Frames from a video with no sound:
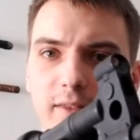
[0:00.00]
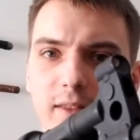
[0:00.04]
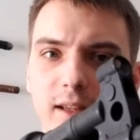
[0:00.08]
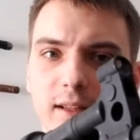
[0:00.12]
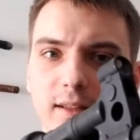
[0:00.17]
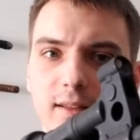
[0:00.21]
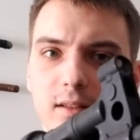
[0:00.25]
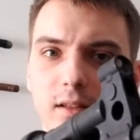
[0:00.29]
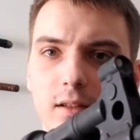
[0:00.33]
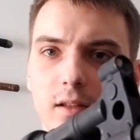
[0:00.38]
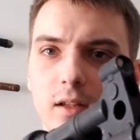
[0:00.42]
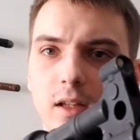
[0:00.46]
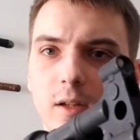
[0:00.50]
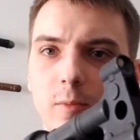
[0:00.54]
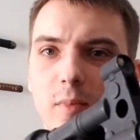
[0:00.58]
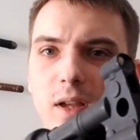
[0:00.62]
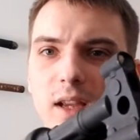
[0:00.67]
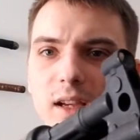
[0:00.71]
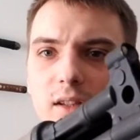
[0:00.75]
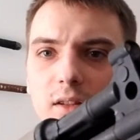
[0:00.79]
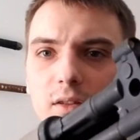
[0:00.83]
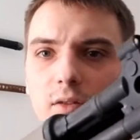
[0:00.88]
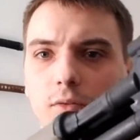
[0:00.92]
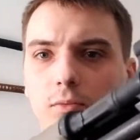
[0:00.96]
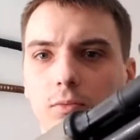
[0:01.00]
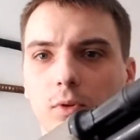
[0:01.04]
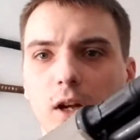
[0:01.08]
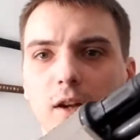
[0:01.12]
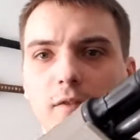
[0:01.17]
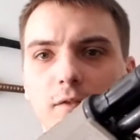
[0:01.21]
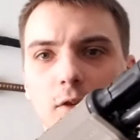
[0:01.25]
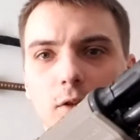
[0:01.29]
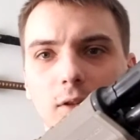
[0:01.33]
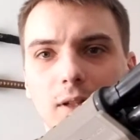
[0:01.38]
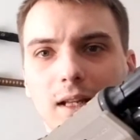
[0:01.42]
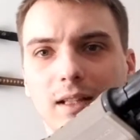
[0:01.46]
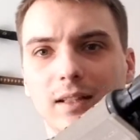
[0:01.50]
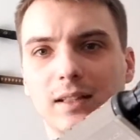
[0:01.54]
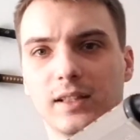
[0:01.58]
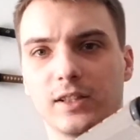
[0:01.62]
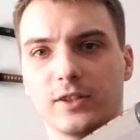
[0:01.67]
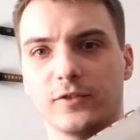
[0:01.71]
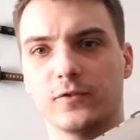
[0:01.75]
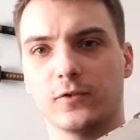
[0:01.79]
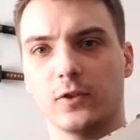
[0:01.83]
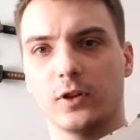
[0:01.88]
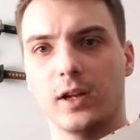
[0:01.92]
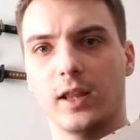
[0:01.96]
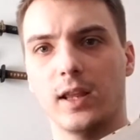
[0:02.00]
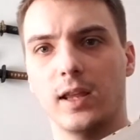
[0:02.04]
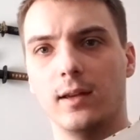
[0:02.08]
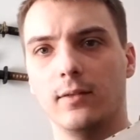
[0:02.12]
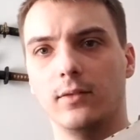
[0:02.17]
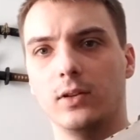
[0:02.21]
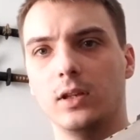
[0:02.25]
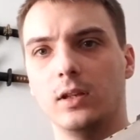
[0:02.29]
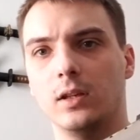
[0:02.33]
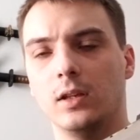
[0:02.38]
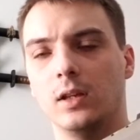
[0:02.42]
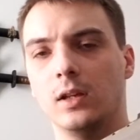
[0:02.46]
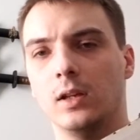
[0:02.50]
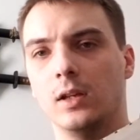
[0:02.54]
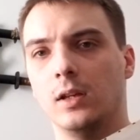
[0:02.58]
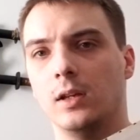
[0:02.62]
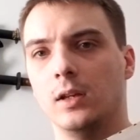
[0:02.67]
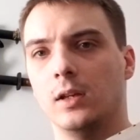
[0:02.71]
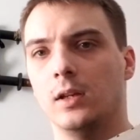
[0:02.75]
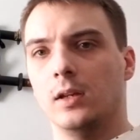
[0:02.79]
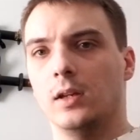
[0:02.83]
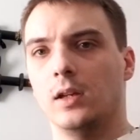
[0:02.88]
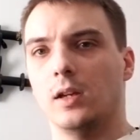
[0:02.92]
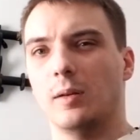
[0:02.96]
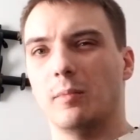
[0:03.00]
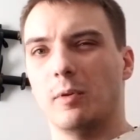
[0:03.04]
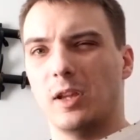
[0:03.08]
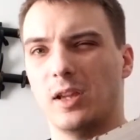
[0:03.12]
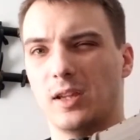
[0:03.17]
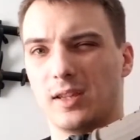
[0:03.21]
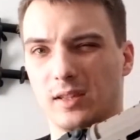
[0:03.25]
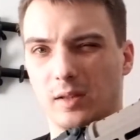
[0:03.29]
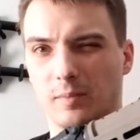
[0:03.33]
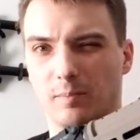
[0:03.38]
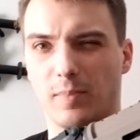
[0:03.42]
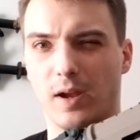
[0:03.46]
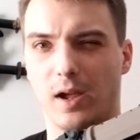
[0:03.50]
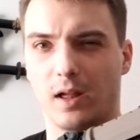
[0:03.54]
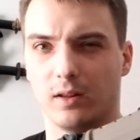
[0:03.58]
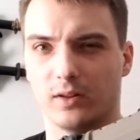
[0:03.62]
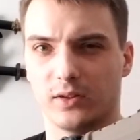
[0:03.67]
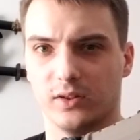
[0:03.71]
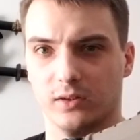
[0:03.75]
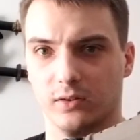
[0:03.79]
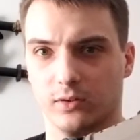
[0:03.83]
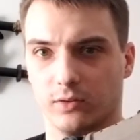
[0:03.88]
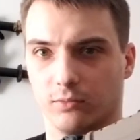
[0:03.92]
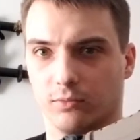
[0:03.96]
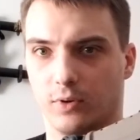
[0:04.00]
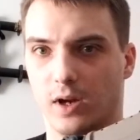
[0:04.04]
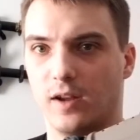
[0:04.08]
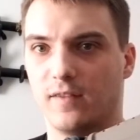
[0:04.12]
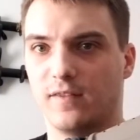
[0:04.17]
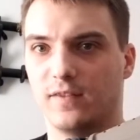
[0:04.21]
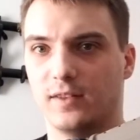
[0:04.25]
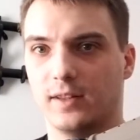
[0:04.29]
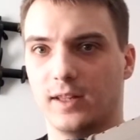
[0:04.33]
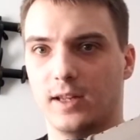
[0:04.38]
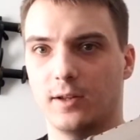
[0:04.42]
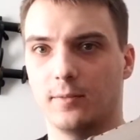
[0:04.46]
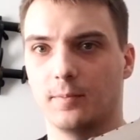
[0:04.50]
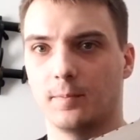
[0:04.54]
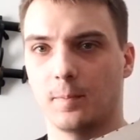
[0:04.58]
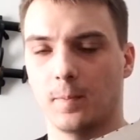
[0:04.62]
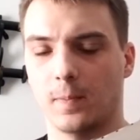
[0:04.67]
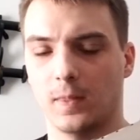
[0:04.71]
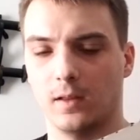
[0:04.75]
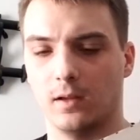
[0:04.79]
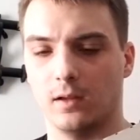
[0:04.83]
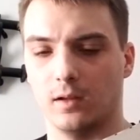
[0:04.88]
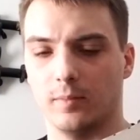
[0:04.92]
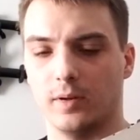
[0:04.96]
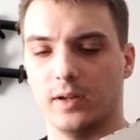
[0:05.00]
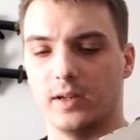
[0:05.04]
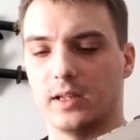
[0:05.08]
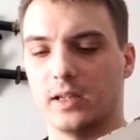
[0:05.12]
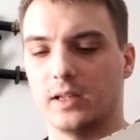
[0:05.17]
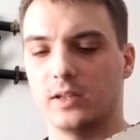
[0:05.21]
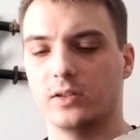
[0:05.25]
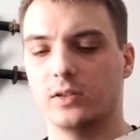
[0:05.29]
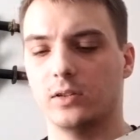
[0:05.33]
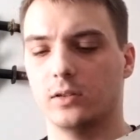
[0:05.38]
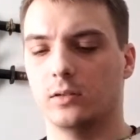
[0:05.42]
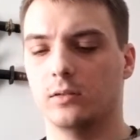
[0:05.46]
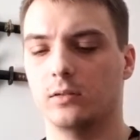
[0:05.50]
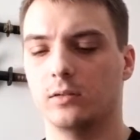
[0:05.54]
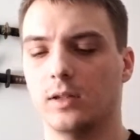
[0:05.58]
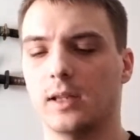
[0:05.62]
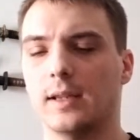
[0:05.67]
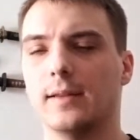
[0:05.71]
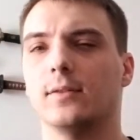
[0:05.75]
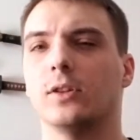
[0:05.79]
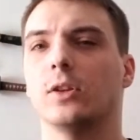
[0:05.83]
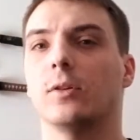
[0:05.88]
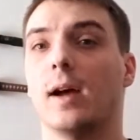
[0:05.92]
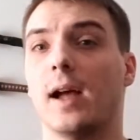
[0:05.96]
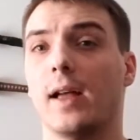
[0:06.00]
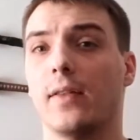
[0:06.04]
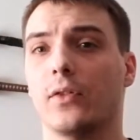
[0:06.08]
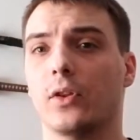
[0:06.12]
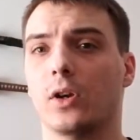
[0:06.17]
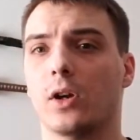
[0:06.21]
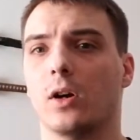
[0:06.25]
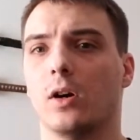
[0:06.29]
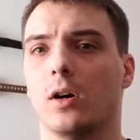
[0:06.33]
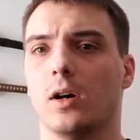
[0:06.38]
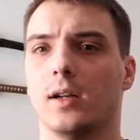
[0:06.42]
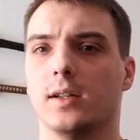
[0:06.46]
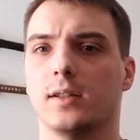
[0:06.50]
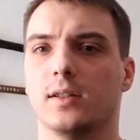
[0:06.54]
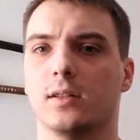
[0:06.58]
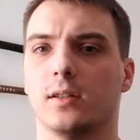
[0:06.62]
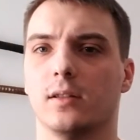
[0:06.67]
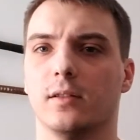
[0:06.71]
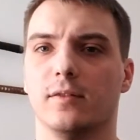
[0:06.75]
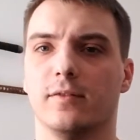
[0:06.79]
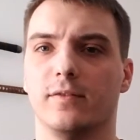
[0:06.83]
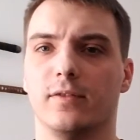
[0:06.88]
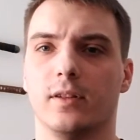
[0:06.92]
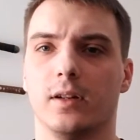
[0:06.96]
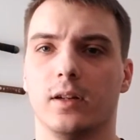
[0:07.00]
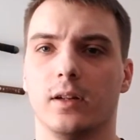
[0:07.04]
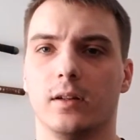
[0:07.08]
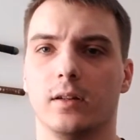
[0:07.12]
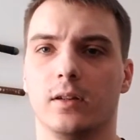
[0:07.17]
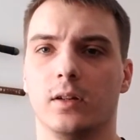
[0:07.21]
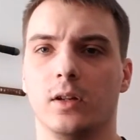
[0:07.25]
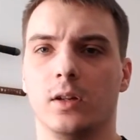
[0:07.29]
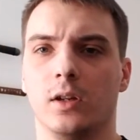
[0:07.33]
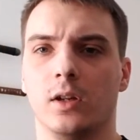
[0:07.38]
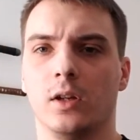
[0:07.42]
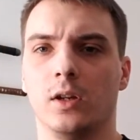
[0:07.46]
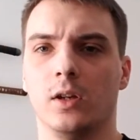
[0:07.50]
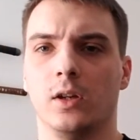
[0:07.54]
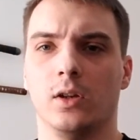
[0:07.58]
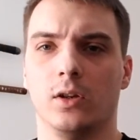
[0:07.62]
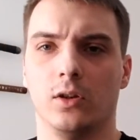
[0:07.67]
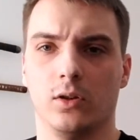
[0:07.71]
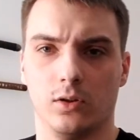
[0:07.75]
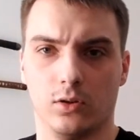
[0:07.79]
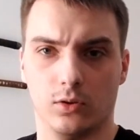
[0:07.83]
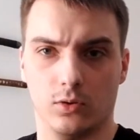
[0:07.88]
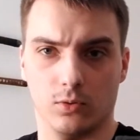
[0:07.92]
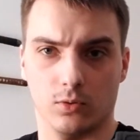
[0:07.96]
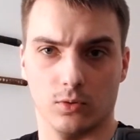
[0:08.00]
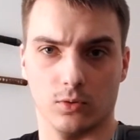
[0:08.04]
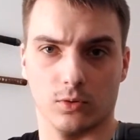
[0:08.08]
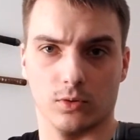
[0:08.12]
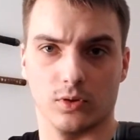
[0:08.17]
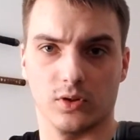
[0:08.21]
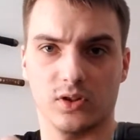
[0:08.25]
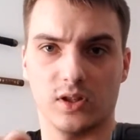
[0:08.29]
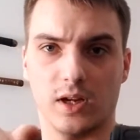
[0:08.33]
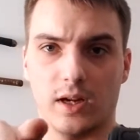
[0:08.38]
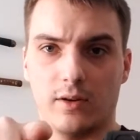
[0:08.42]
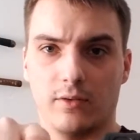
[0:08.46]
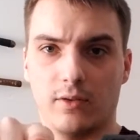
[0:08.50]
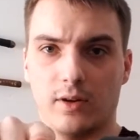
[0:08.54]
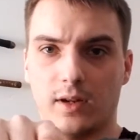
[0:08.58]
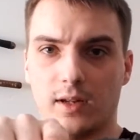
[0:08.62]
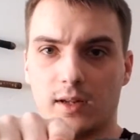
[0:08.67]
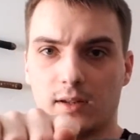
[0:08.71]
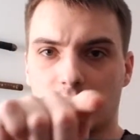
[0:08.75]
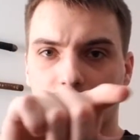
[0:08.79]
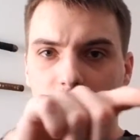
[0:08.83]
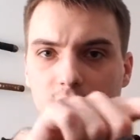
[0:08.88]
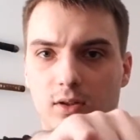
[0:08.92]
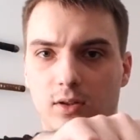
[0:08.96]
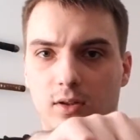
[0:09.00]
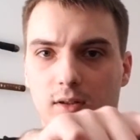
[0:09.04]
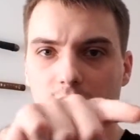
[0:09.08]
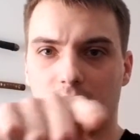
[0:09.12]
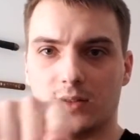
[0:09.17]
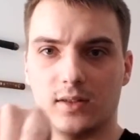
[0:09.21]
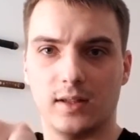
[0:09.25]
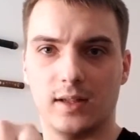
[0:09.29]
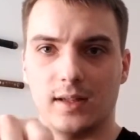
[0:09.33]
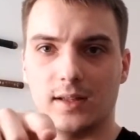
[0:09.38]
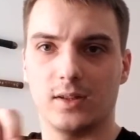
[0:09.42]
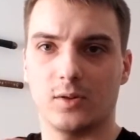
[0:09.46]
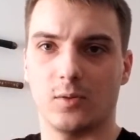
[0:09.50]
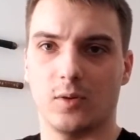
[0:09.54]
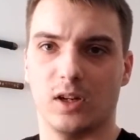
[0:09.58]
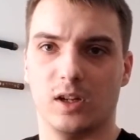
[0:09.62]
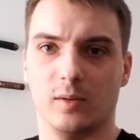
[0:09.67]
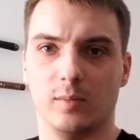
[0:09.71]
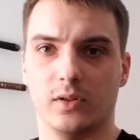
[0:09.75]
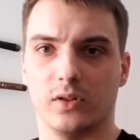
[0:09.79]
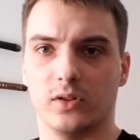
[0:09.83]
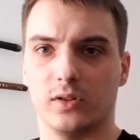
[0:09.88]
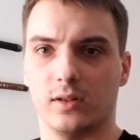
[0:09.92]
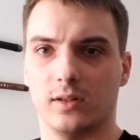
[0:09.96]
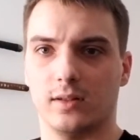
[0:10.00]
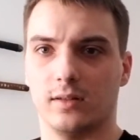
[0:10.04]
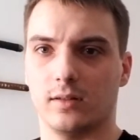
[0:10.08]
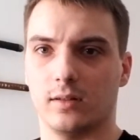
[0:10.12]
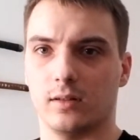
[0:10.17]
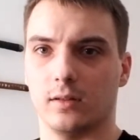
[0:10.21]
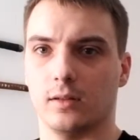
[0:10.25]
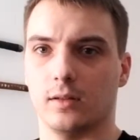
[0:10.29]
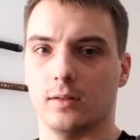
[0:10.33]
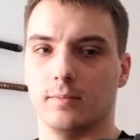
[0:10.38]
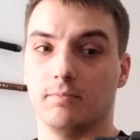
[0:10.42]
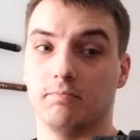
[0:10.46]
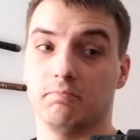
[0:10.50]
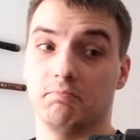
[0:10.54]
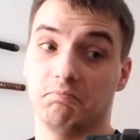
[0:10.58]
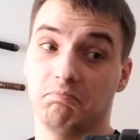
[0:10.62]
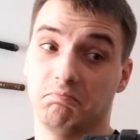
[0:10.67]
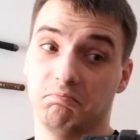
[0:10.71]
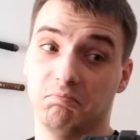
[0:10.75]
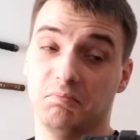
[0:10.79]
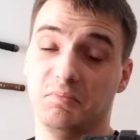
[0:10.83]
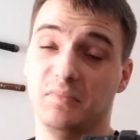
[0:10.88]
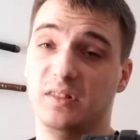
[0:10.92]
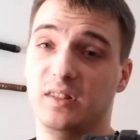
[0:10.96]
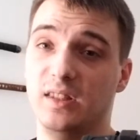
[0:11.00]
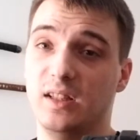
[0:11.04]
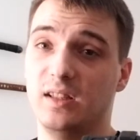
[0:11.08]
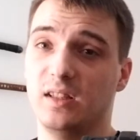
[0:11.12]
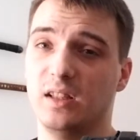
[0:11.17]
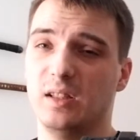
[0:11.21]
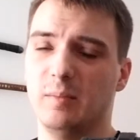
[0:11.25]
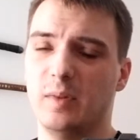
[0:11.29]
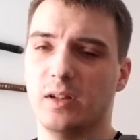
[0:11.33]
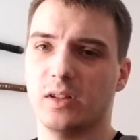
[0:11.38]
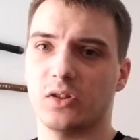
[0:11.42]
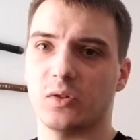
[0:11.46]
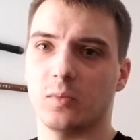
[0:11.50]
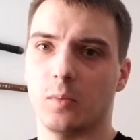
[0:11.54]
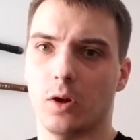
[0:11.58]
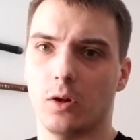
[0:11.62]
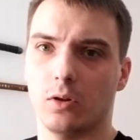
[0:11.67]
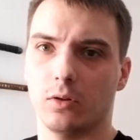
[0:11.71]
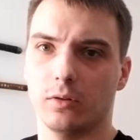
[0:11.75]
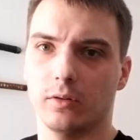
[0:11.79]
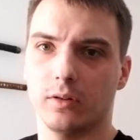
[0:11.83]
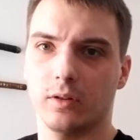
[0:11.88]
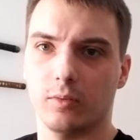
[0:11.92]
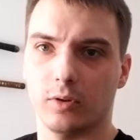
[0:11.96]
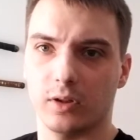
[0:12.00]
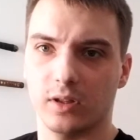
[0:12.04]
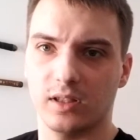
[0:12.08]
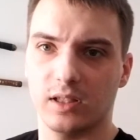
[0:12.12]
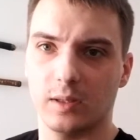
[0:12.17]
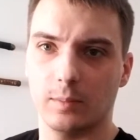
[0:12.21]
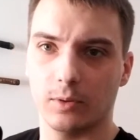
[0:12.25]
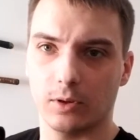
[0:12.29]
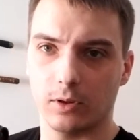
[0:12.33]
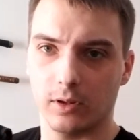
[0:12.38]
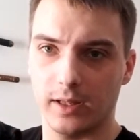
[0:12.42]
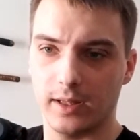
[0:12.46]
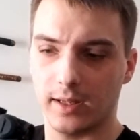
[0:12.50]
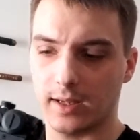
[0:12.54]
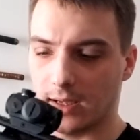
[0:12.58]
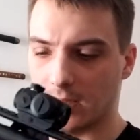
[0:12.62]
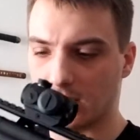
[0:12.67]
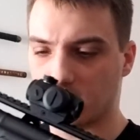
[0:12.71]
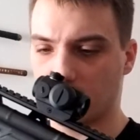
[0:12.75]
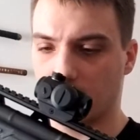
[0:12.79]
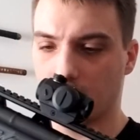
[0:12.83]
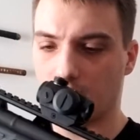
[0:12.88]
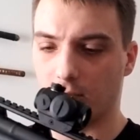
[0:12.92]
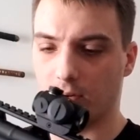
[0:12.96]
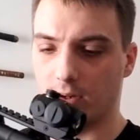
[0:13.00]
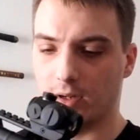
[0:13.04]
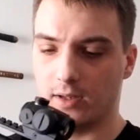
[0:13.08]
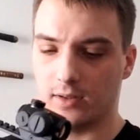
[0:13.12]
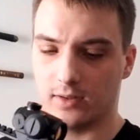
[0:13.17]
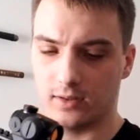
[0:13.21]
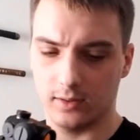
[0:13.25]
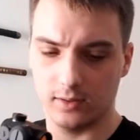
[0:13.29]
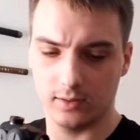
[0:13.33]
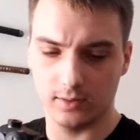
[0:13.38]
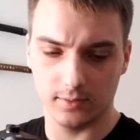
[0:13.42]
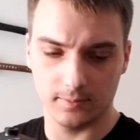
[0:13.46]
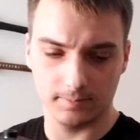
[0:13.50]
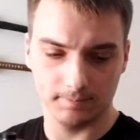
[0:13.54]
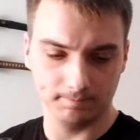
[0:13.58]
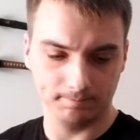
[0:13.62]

that it makes the rifle a lot less front heavy because it balances the rifle out a bit easier, even though at the cost of your sight radius. As you can see, it's quite a bit. It's a decent amount smaller than what a typical AK sight radius is,